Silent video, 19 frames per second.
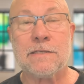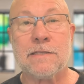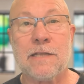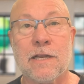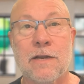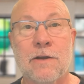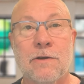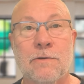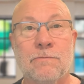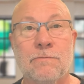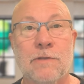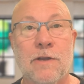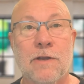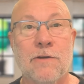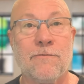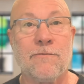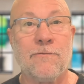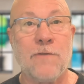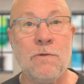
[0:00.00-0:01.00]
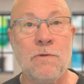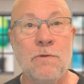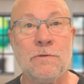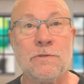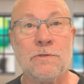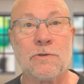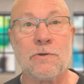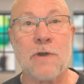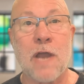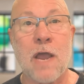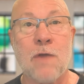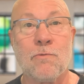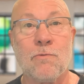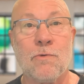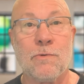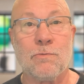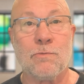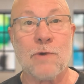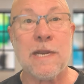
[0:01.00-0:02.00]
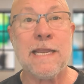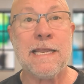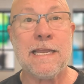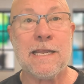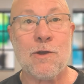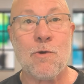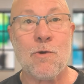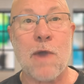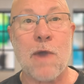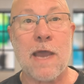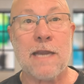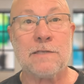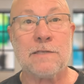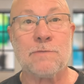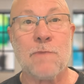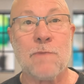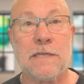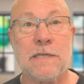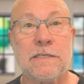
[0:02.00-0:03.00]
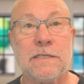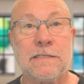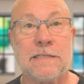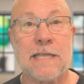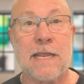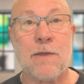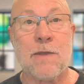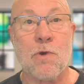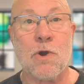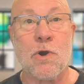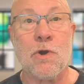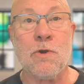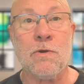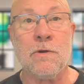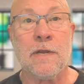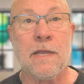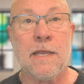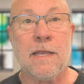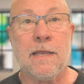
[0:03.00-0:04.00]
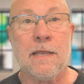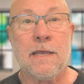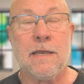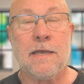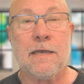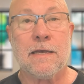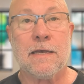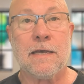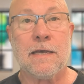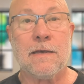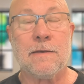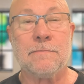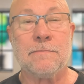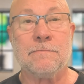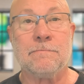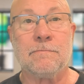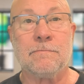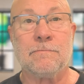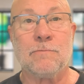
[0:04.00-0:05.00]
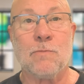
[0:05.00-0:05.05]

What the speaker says: their phones are not ringing quite as much as they were. Some